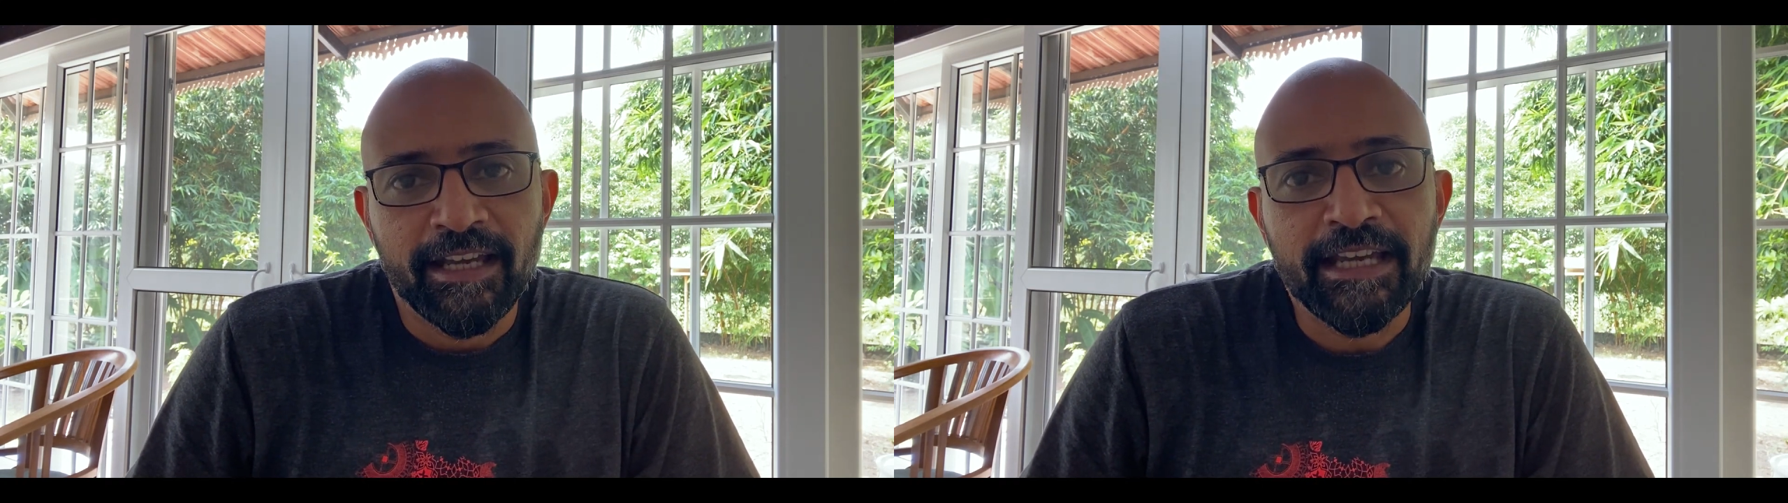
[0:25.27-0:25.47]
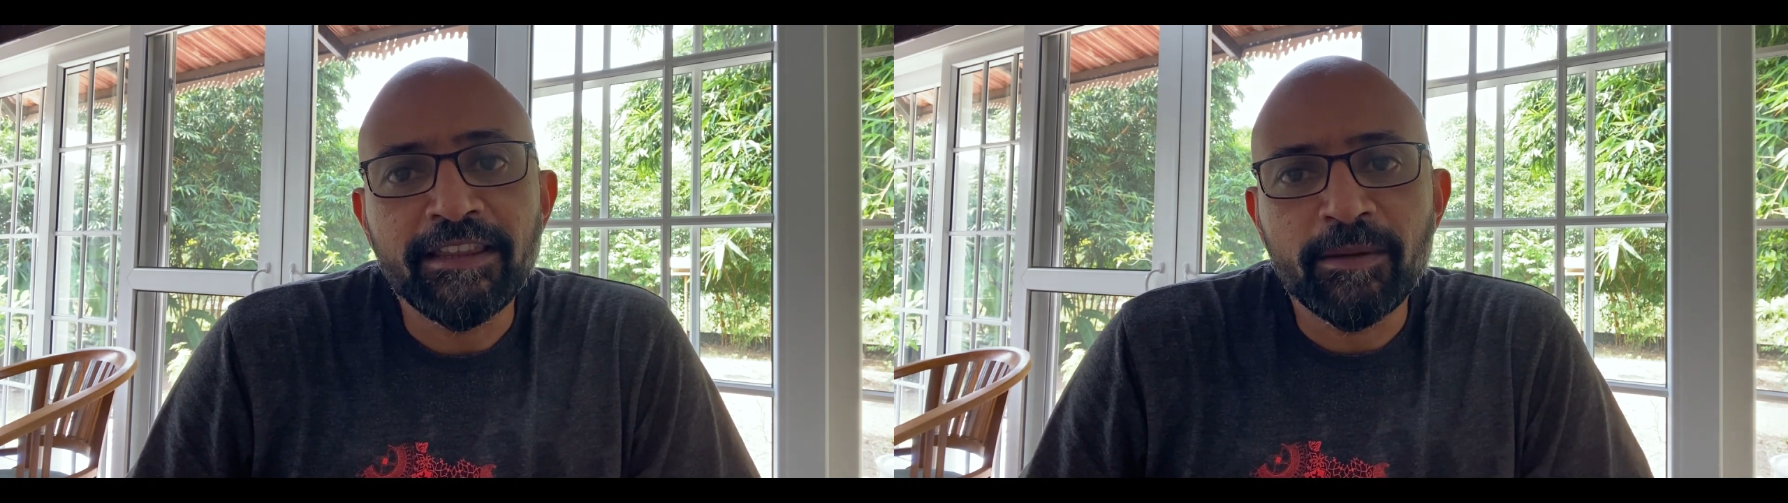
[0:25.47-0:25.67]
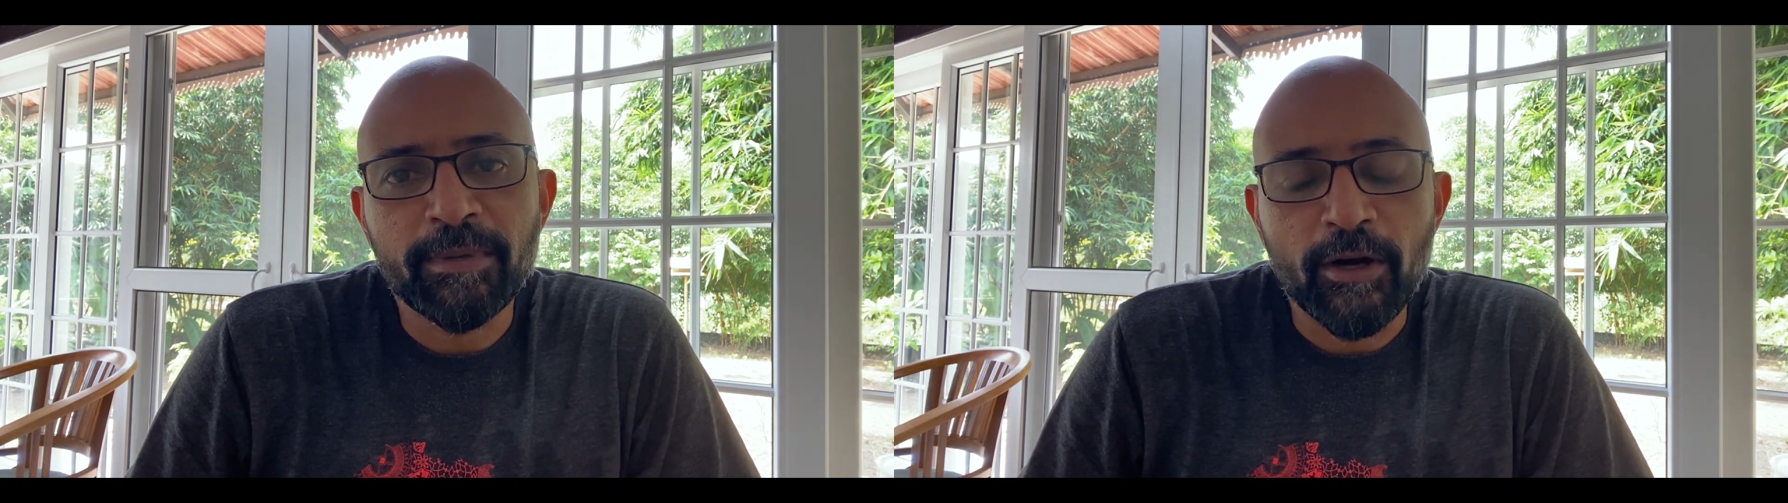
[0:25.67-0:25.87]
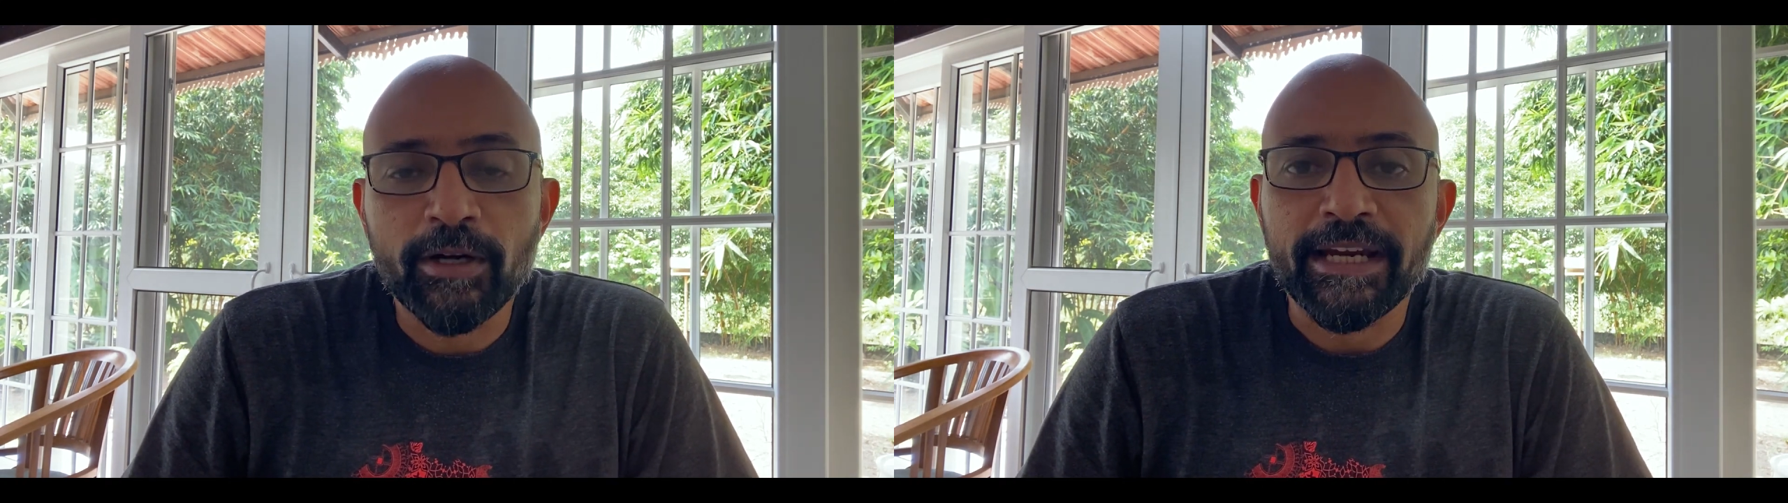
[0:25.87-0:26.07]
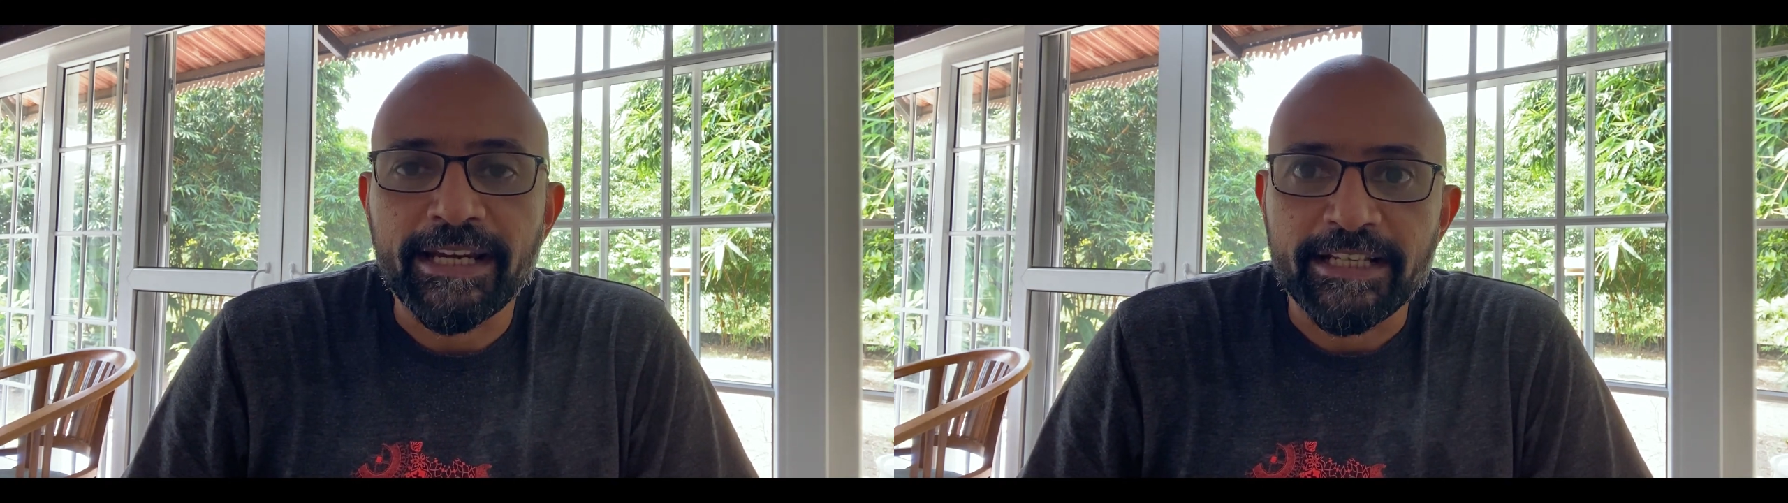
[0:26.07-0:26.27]
In the
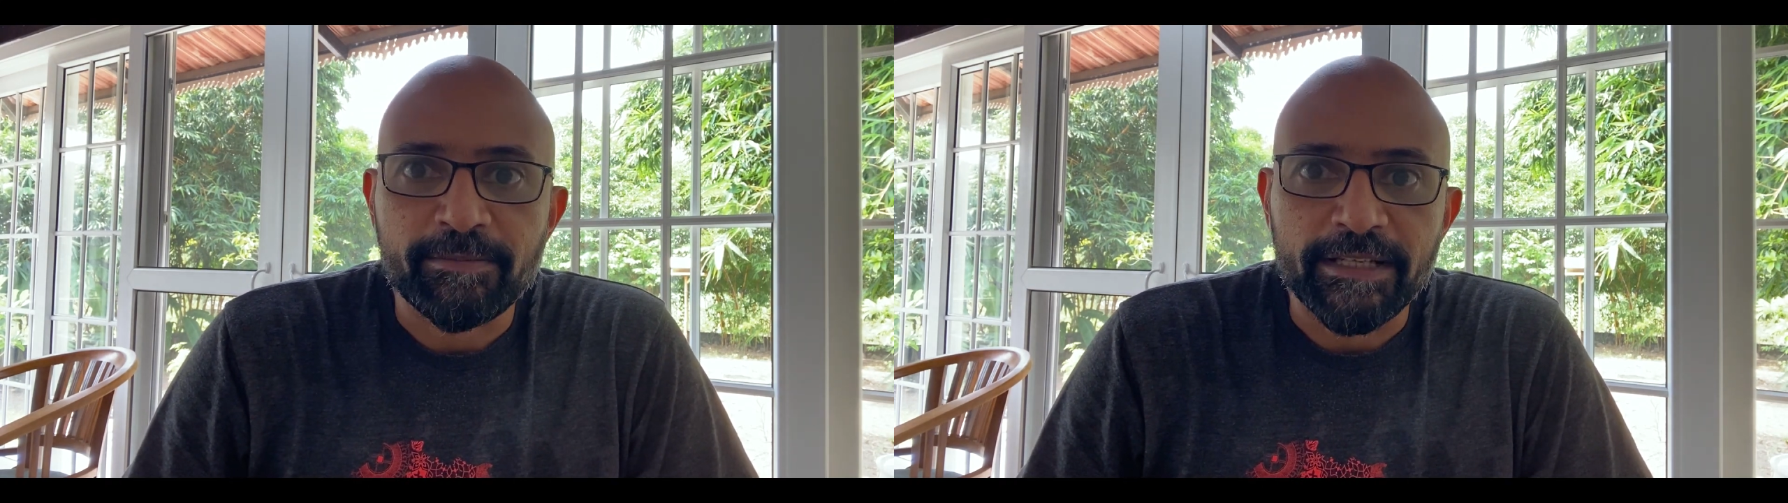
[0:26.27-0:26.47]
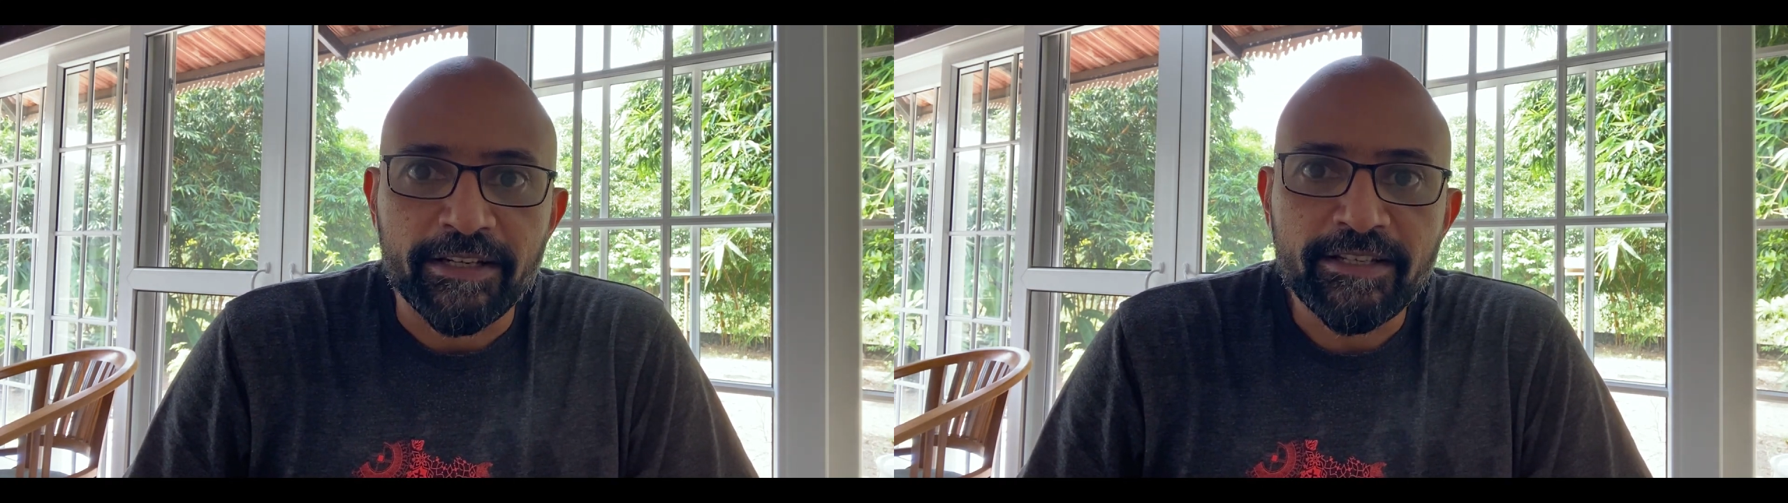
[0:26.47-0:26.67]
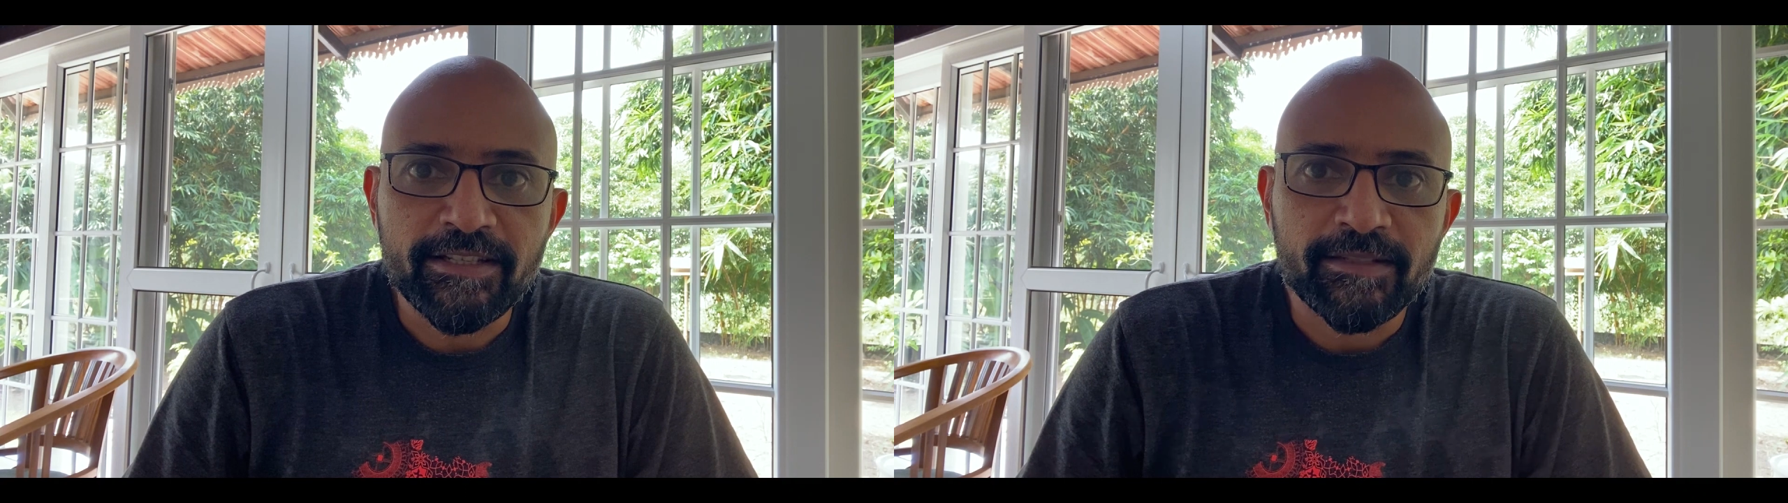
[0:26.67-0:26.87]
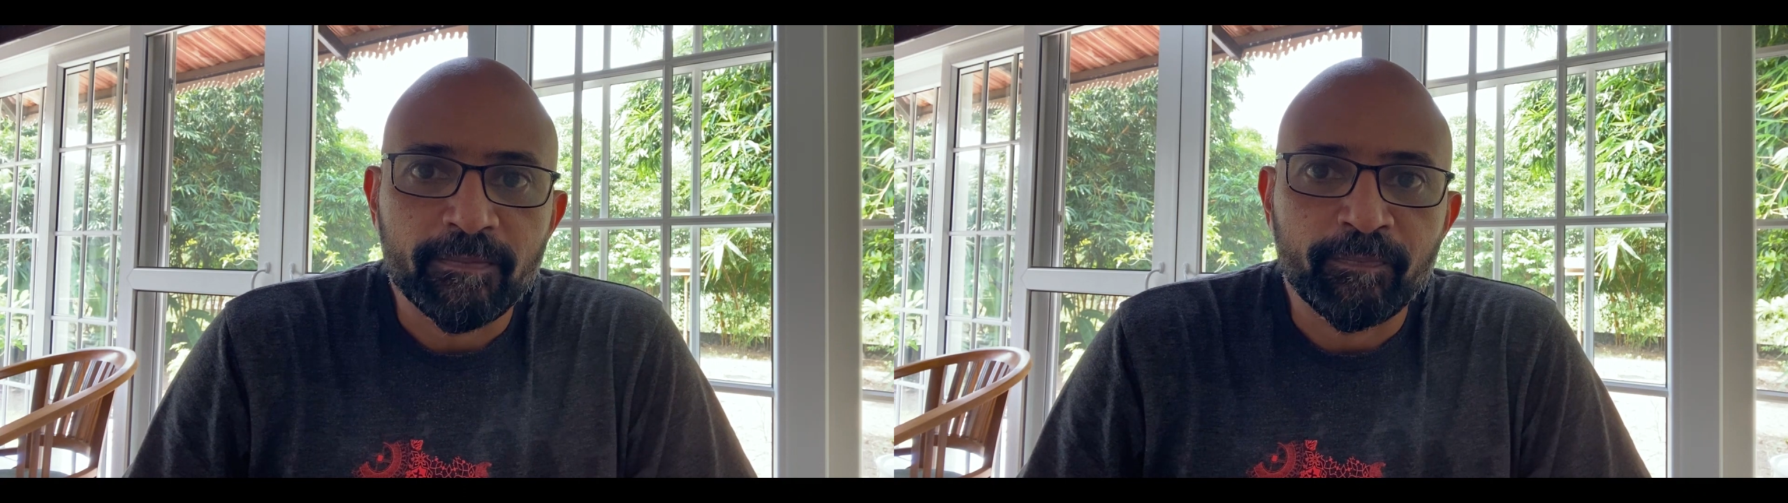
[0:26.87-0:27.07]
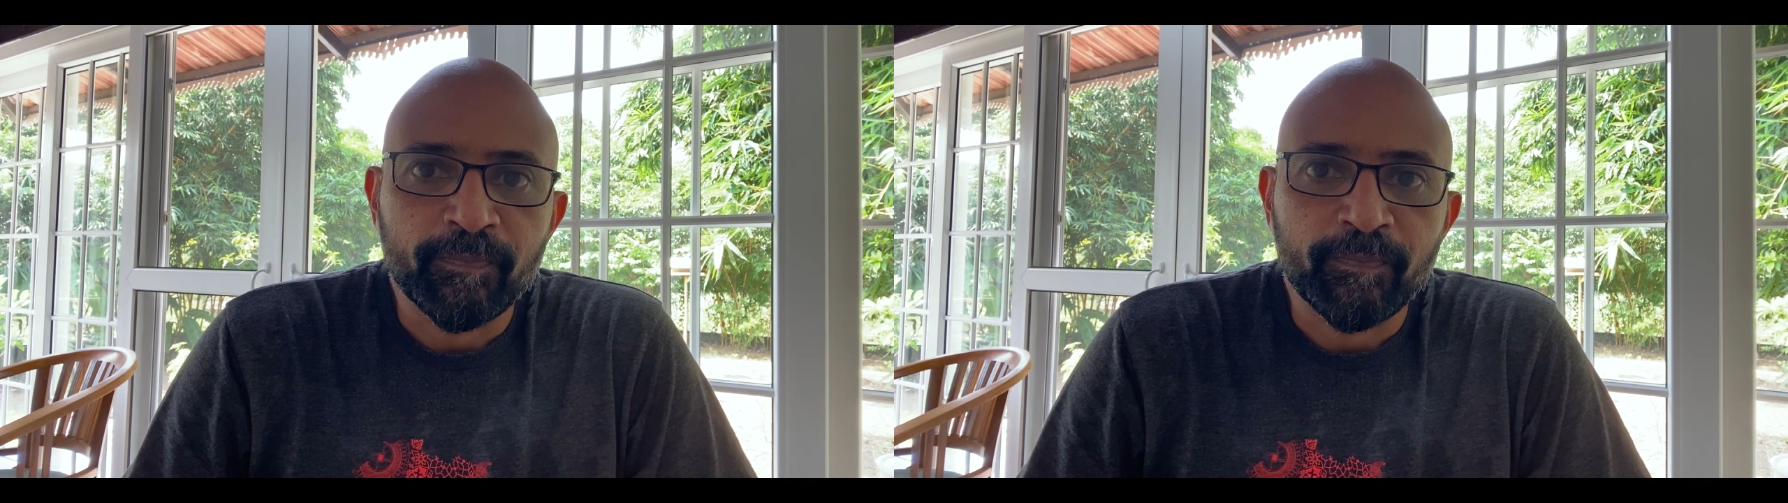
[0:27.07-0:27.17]
Beyond 8 experience,